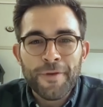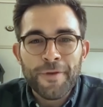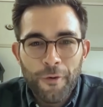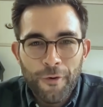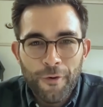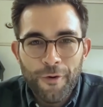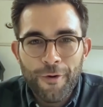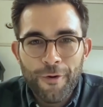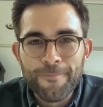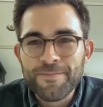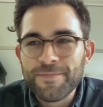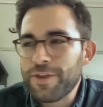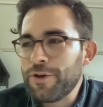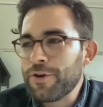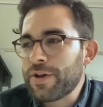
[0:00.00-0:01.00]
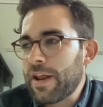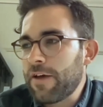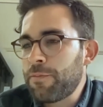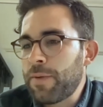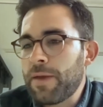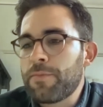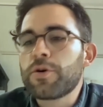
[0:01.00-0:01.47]
Or you can
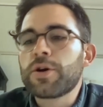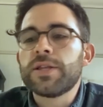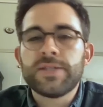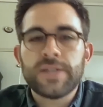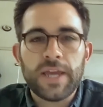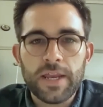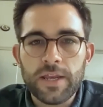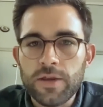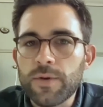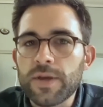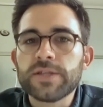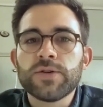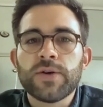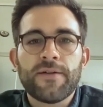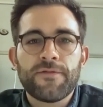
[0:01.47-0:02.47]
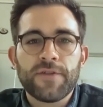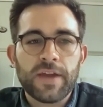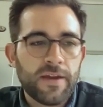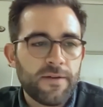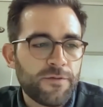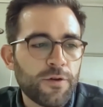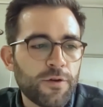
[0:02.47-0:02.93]
have people continuing to
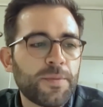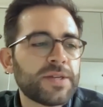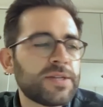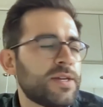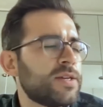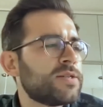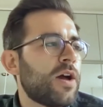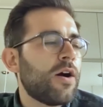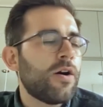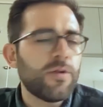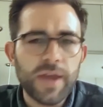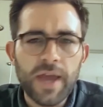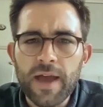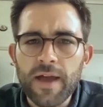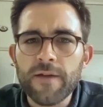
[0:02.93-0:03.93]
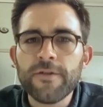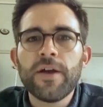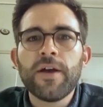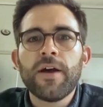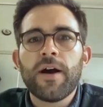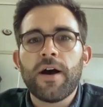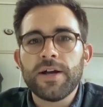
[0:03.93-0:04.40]
advocate for your business. Oh yeah,
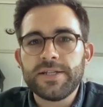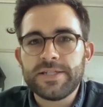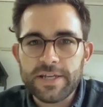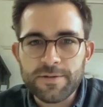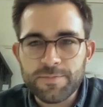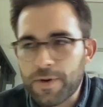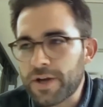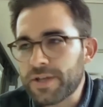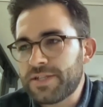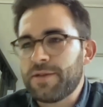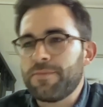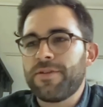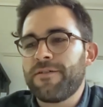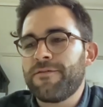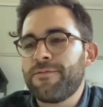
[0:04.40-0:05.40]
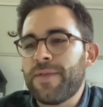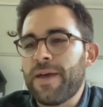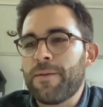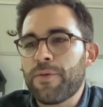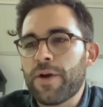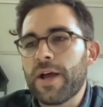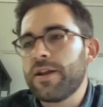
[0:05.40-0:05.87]
I did buy something from
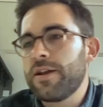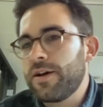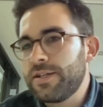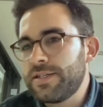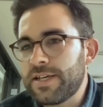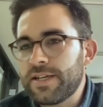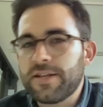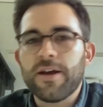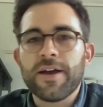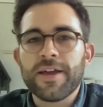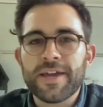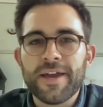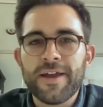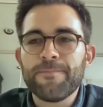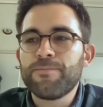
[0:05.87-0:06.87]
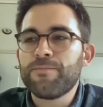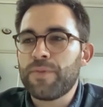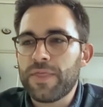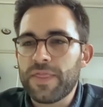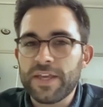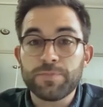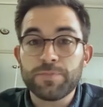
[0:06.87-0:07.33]
that brand and I did like it,
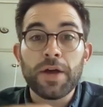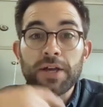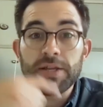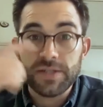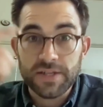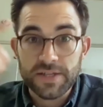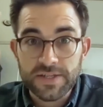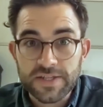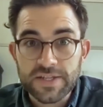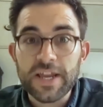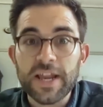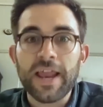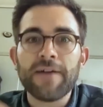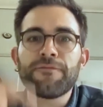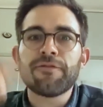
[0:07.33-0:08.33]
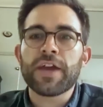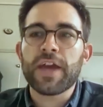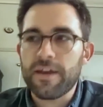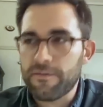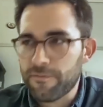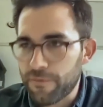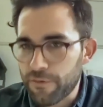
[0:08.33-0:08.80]
but this person is still
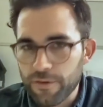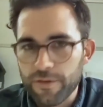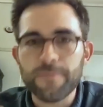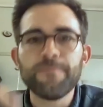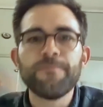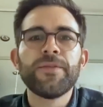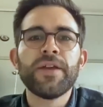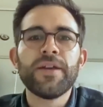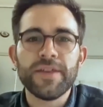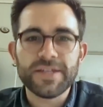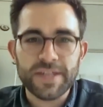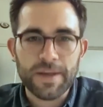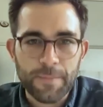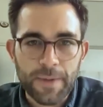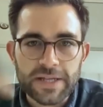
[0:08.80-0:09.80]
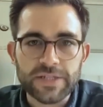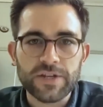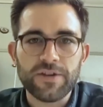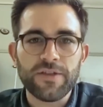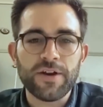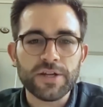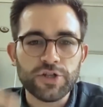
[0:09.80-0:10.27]
advocating for them, this
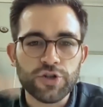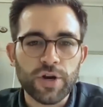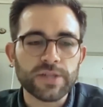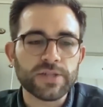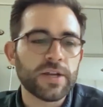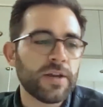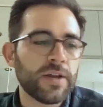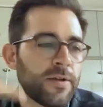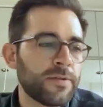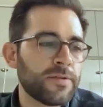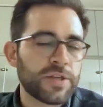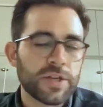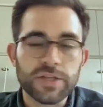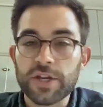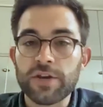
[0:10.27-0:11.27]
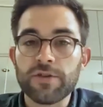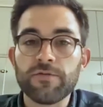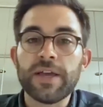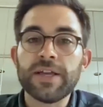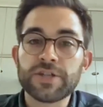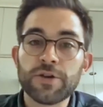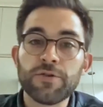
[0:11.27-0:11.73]
ambassador that I trust. So
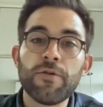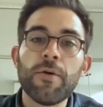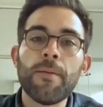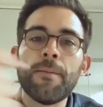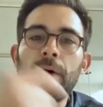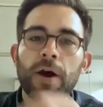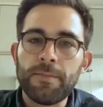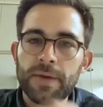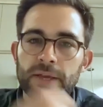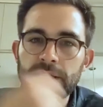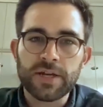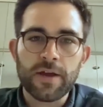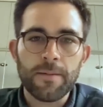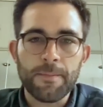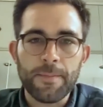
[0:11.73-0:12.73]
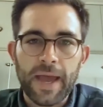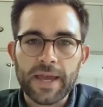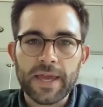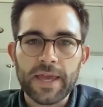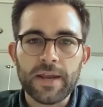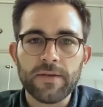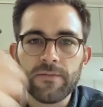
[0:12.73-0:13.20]
it's gonna remind me to come
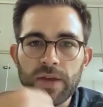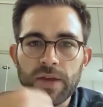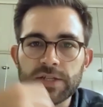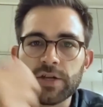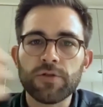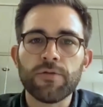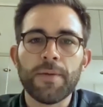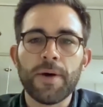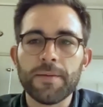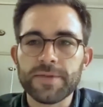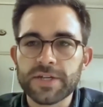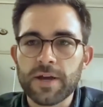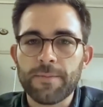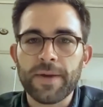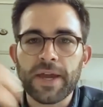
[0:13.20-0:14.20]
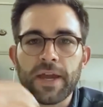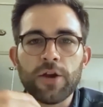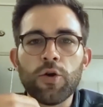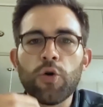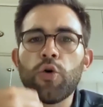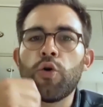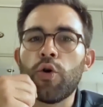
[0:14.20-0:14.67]
back in. It's gonna remind me to come back in.
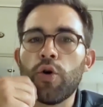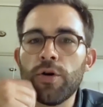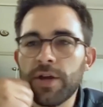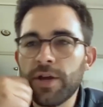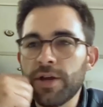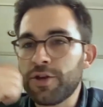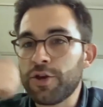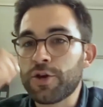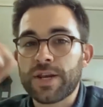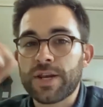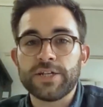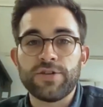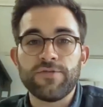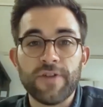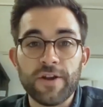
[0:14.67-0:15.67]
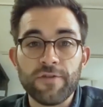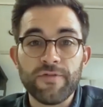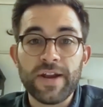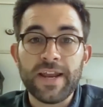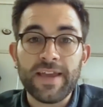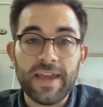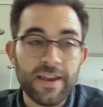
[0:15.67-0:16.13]
Or you can actually run a
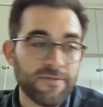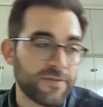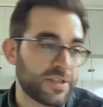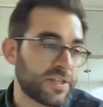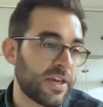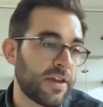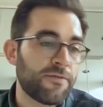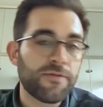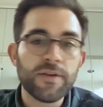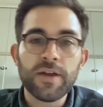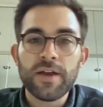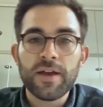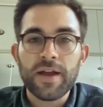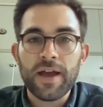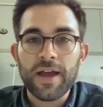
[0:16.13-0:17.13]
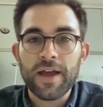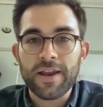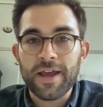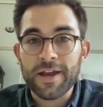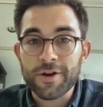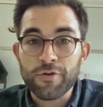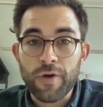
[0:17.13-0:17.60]
really innovative
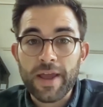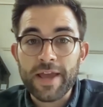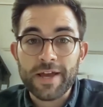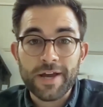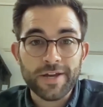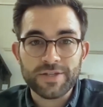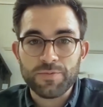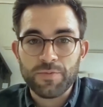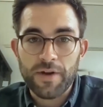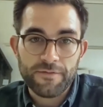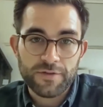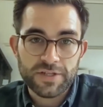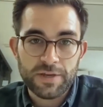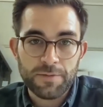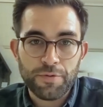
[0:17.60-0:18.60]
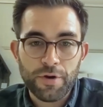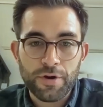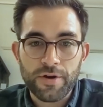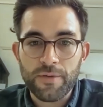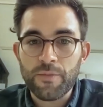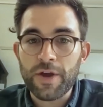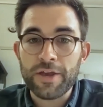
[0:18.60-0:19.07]
and great customer advocacy
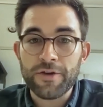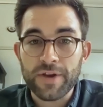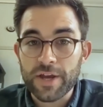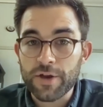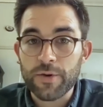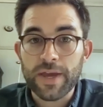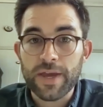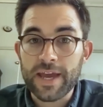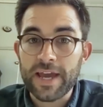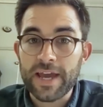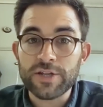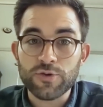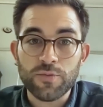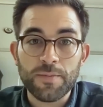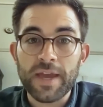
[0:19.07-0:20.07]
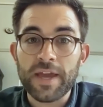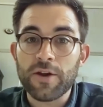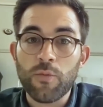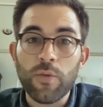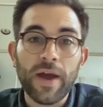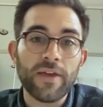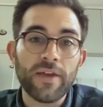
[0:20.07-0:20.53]
program where you're going to engage with me in
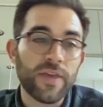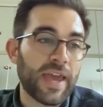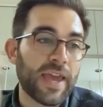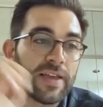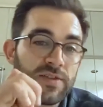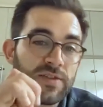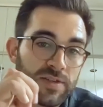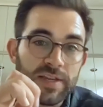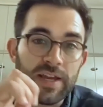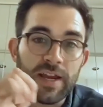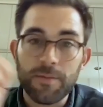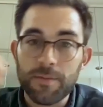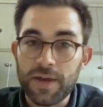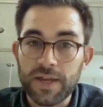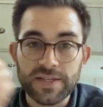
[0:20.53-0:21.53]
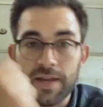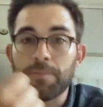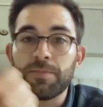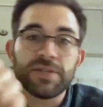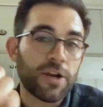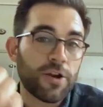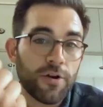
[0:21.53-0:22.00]
a way that isn't sending me
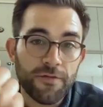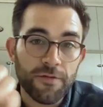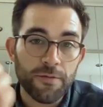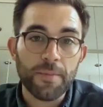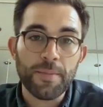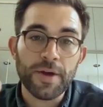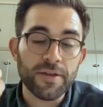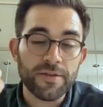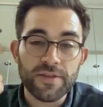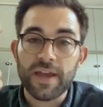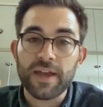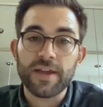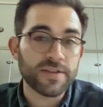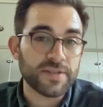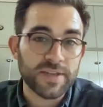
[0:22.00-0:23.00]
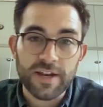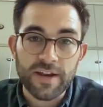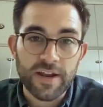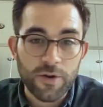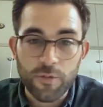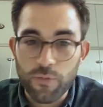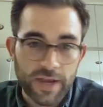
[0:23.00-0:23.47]
10% off on my birthday and
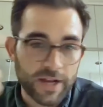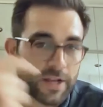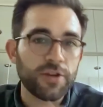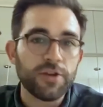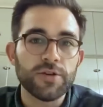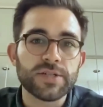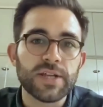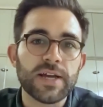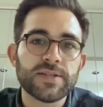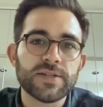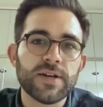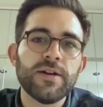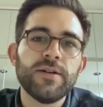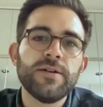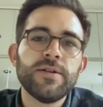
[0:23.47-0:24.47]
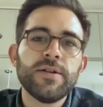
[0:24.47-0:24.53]
a weekly newsletter.